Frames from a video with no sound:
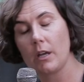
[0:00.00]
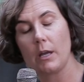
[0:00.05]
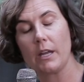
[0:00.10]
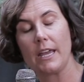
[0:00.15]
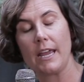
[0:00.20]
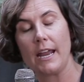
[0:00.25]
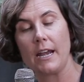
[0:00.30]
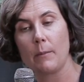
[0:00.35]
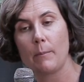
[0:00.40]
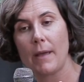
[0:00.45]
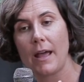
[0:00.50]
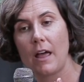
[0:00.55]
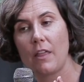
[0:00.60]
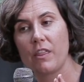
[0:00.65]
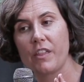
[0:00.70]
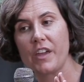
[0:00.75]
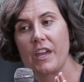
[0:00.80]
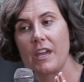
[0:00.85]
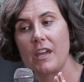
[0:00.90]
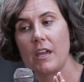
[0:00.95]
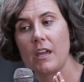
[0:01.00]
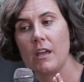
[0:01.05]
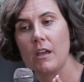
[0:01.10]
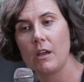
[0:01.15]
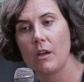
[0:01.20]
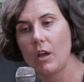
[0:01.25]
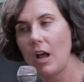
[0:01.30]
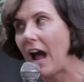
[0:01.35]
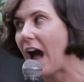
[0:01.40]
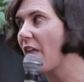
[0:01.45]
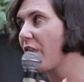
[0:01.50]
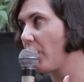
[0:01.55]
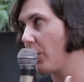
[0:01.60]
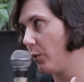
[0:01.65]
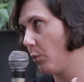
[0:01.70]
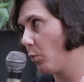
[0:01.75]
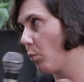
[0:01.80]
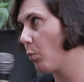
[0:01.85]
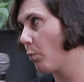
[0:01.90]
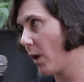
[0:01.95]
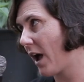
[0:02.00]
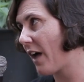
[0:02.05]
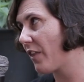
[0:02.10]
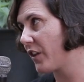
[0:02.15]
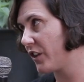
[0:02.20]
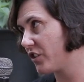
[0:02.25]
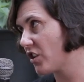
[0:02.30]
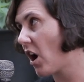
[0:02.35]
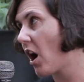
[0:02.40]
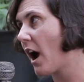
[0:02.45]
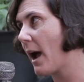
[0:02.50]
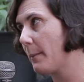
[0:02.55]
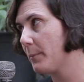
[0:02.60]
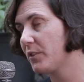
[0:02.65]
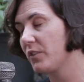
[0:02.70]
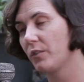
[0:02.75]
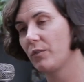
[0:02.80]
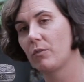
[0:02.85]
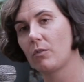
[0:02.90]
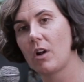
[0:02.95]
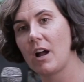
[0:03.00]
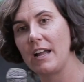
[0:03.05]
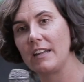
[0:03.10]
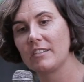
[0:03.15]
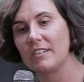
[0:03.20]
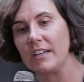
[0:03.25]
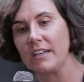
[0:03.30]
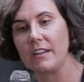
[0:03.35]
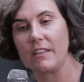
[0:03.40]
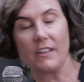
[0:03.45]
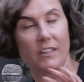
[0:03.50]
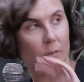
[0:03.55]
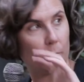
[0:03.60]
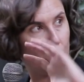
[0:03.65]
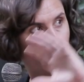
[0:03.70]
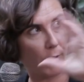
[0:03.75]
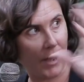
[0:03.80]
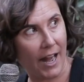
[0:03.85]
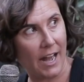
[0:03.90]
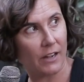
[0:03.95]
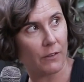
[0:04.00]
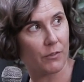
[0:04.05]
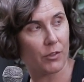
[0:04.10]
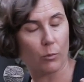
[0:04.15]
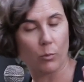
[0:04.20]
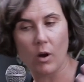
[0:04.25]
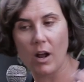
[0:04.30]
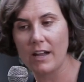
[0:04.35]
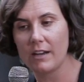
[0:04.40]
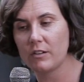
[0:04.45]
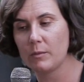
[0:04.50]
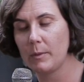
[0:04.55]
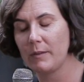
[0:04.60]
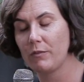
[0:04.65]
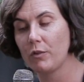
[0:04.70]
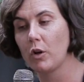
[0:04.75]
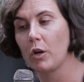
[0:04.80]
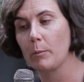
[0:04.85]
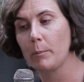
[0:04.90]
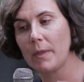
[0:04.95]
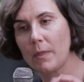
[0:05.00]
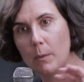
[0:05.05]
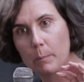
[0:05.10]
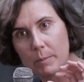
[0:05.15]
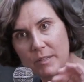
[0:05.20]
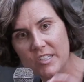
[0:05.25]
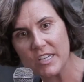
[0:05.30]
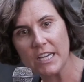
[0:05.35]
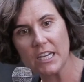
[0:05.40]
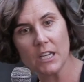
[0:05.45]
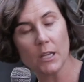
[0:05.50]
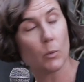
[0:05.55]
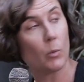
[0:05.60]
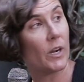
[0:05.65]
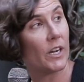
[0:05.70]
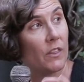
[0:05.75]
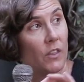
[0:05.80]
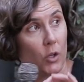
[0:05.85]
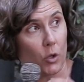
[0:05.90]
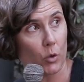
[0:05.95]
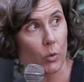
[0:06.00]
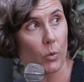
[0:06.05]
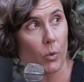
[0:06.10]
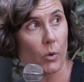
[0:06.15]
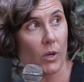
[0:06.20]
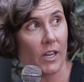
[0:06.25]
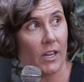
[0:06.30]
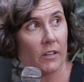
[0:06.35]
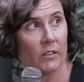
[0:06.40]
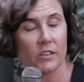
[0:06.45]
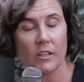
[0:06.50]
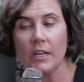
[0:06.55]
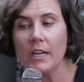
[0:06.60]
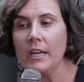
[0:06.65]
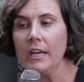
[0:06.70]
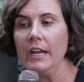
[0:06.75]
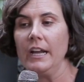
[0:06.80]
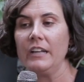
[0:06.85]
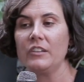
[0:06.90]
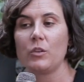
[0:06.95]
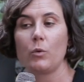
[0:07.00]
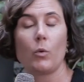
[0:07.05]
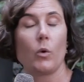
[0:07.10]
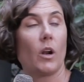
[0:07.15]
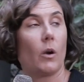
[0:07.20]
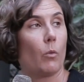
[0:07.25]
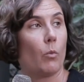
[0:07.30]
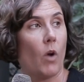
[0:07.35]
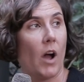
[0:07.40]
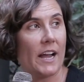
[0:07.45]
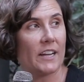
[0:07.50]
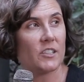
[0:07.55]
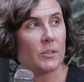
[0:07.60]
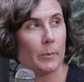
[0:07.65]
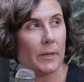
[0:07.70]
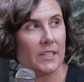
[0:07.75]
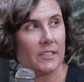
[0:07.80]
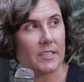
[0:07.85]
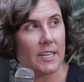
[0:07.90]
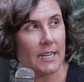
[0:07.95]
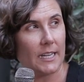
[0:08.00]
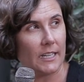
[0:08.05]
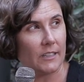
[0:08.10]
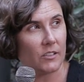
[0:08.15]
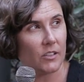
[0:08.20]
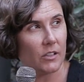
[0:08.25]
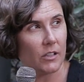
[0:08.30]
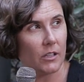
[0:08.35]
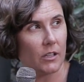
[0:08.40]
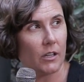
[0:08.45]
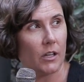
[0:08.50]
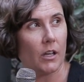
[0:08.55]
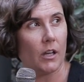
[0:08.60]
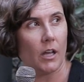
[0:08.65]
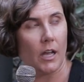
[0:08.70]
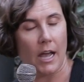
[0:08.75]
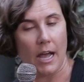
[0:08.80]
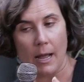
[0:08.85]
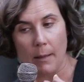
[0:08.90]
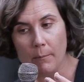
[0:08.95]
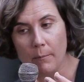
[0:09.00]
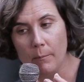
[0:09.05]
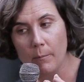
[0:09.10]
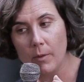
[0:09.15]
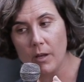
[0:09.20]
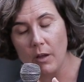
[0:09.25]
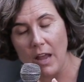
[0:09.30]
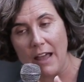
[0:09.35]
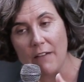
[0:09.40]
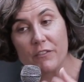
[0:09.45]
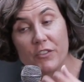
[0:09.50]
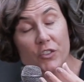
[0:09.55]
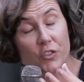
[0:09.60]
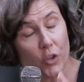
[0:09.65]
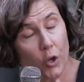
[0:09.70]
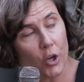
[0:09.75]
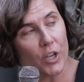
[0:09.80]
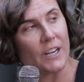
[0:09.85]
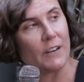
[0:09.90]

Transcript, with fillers: again about the other other types of rights under this brand of the right to be forgotten. But the particular one in the Google case is a right to be delisted um, have certain